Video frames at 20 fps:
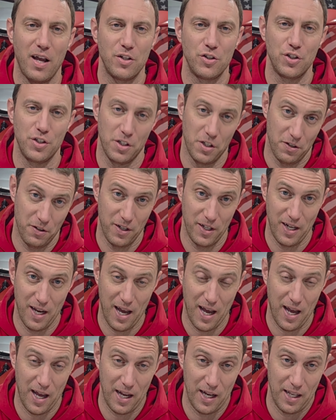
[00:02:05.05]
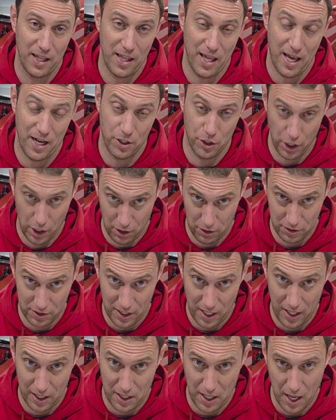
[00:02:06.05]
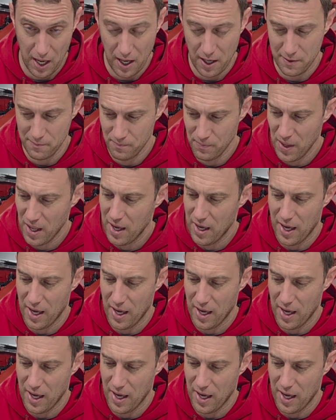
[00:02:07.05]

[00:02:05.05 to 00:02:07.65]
engineering on that jungle site can.